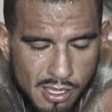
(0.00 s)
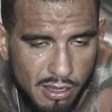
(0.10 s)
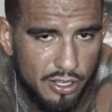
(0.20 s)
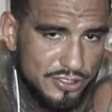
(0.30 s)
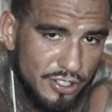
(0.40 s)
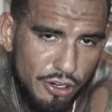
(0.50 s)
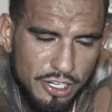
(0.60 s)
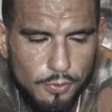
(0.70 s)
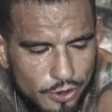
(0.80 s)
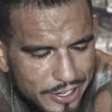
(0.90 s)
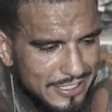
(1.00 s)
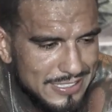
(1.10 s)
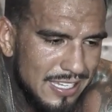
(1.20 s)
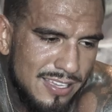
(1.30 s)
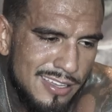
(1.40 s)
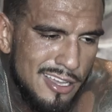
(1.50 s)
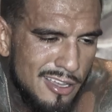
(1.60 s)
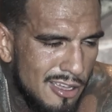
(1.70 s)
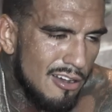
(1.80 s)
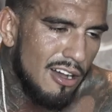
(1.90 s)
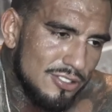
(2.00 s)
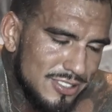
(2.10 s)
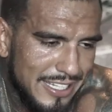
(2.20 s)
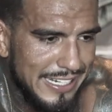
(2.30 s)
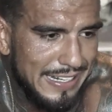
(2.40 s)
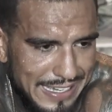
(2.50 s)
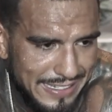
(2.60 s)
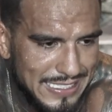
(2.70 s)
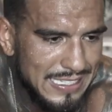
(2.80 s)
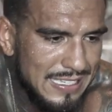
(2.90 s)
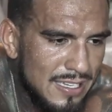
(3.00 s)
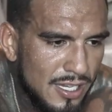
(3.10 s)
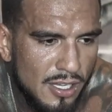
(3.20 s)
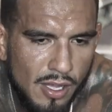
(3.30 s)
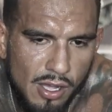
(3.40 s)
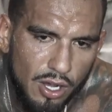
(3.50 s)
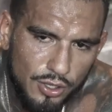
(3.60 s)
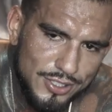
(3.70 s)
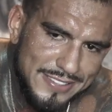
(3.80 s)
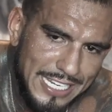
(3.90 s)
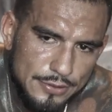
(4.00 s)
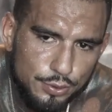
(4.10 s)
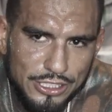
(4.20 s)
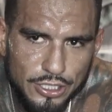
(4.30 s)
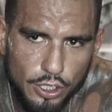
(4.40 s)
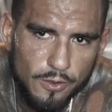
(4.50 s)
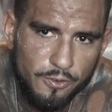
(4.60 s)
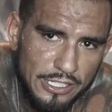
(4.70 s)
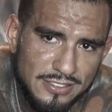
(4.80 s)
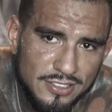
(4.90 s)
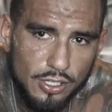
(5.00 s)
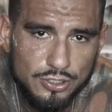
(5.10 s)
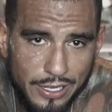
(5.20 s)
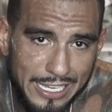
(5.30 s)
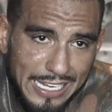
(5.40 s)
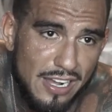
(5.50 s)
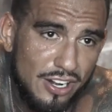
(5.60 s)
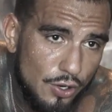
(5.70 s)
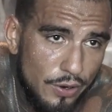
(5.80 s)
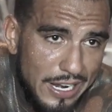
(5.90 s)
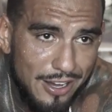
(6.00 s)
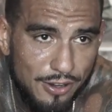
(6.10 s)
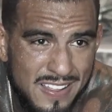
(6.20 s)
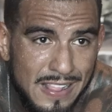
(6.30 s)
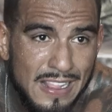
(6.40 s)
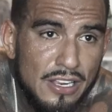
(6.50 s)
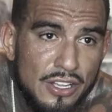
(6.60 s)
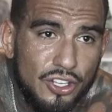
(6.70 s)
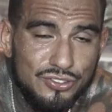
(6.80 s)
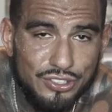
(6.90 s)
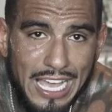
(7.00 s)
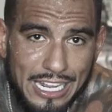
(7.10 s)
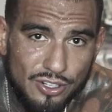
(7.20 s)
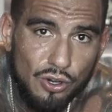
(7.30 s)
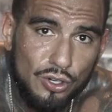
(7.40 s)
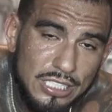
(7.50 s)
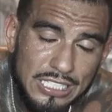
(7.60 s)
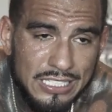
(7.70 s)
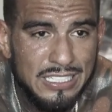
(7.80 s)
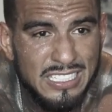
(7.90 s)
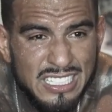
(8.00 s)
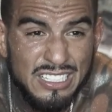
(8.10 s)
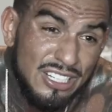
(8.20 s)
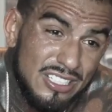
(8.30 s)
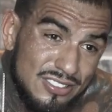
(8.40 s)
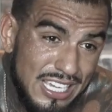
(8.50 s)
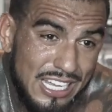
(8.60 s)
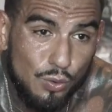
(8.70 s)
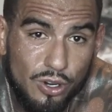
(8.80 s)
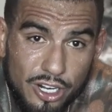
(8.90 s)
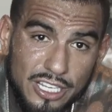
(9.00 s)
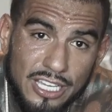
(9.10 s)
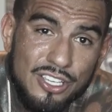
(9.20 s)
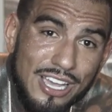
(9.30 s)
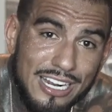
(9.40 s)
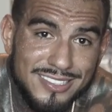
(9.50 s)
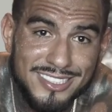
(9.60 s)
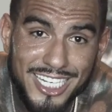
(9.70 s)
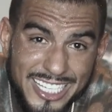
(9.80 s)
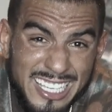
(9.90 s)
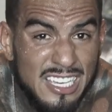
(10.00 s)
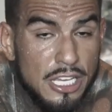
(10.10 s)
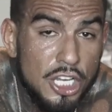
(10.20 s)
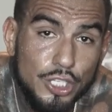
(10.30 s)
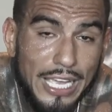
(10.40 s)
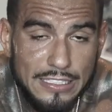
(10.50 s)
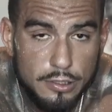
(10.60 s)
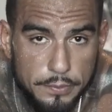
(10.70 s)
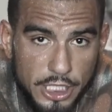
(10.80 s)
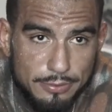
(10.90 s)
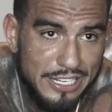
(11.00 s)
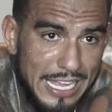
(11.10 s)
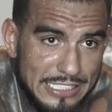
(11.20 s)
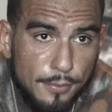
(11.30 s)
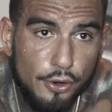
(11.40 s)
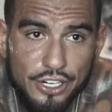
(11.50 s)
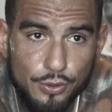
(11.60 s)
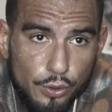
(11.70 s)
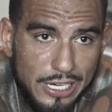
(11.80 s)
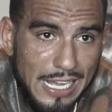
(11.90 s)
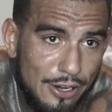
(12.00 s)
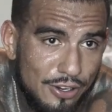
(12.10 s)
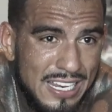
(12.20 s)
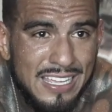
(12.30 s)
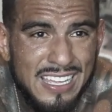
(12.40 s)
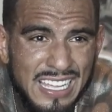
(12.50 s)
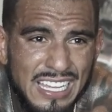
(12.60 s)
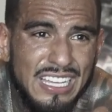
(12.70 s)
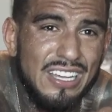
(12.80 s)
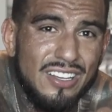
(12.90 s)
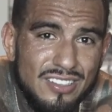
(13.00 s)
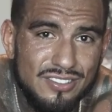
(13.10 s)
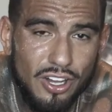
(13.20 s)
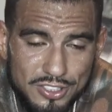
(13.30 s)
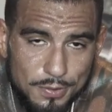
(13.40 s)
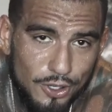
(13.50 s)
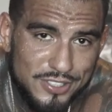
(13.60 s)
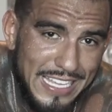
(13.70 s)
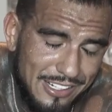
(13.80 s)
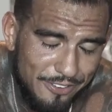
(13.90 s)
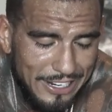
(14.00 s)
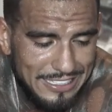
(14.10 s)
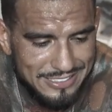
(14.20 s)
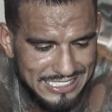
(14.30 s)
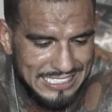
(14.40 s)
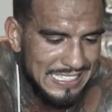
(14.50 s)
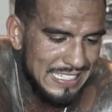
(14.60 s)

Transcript: all those early mornings, all those late nights, all those times where you told your friends no to hanging out and going out because you had goals, because you had to work, you had to study, you had to be up the next morning to work out. Those small sacrifices